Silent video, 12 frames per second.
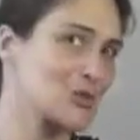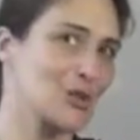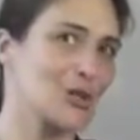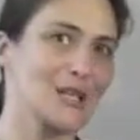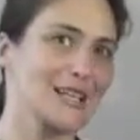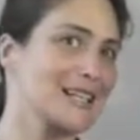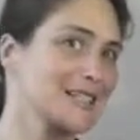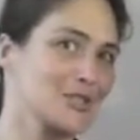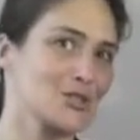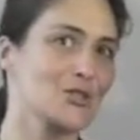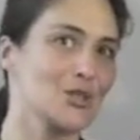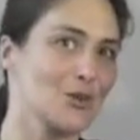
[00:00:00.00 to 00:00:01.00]
absurdity
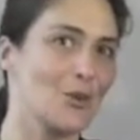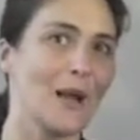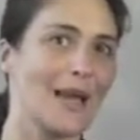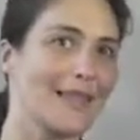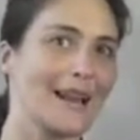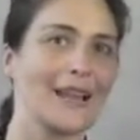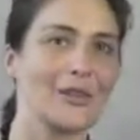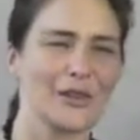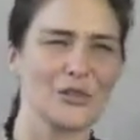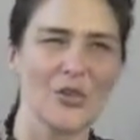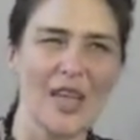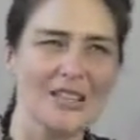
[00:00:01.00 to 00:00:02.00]
just to the way that I
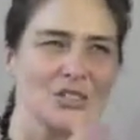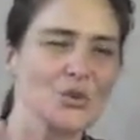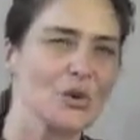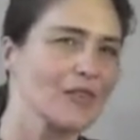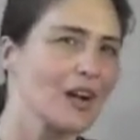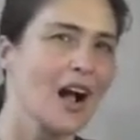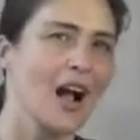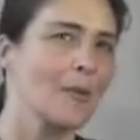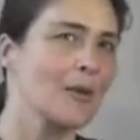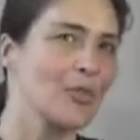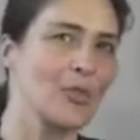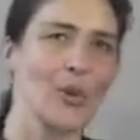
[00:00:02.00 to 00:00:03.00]
look. So that's sort of a
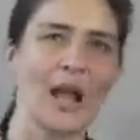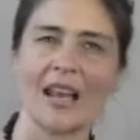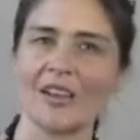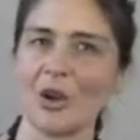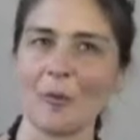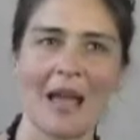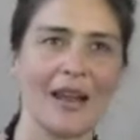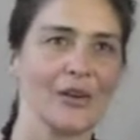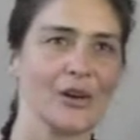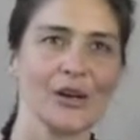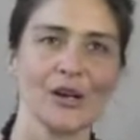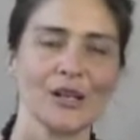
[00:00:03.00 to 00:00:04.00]
common thread, no
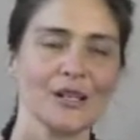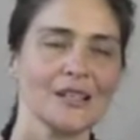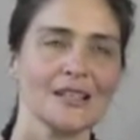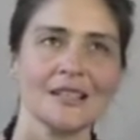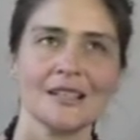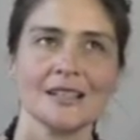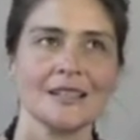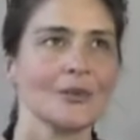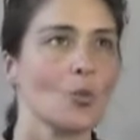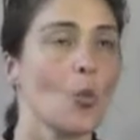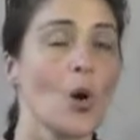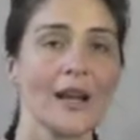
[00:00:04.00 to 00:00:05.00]
matter
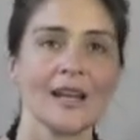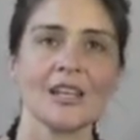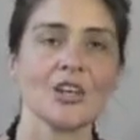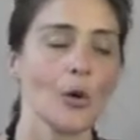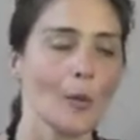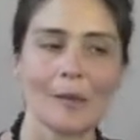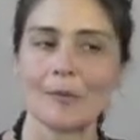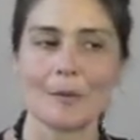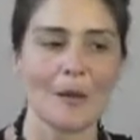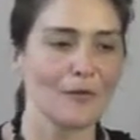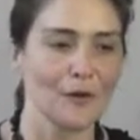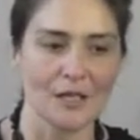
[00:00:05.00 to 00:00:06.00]
what, you know, it might be
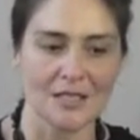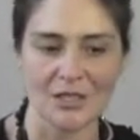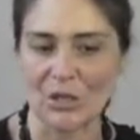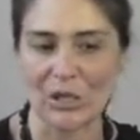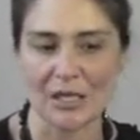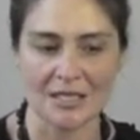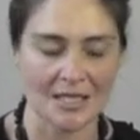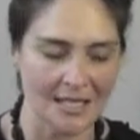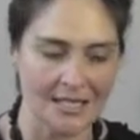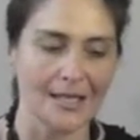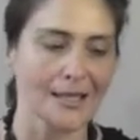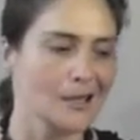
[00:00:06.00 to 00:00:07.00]
about very serious
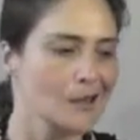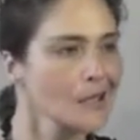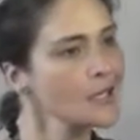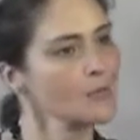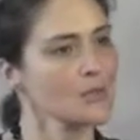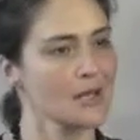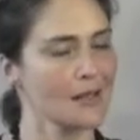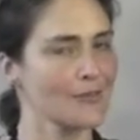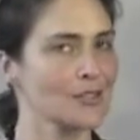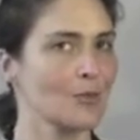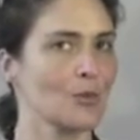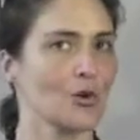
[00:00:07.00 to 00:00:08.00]
things. I think the themes in A
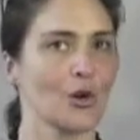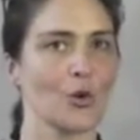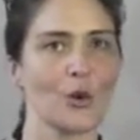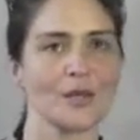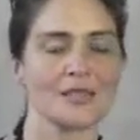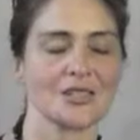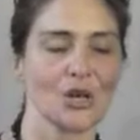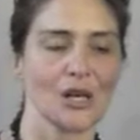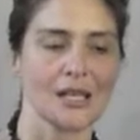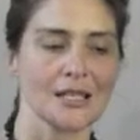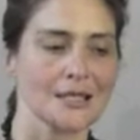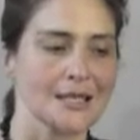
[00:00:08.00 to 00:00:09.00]
Lifetime Burning are quite
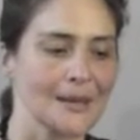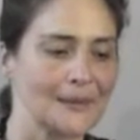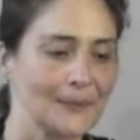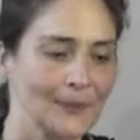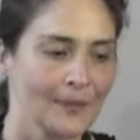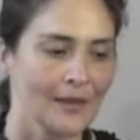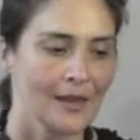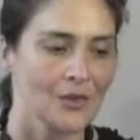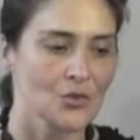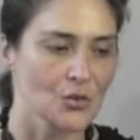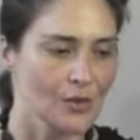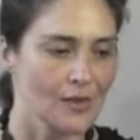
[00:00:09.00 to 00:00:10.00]
serious, and
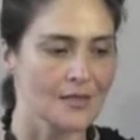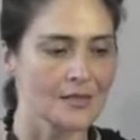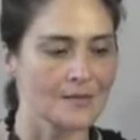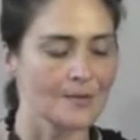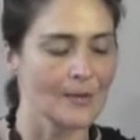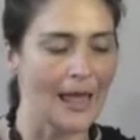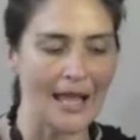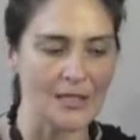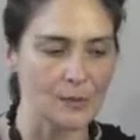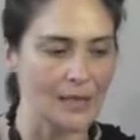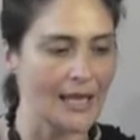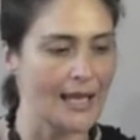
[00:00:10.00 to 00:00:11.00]
certainly this
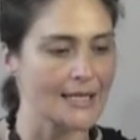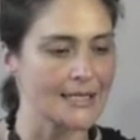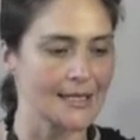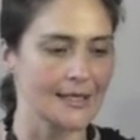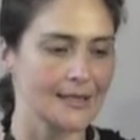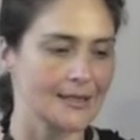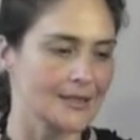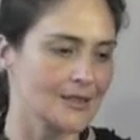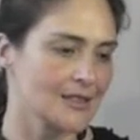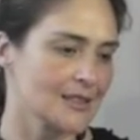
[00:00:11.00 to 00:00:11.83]
last play I did,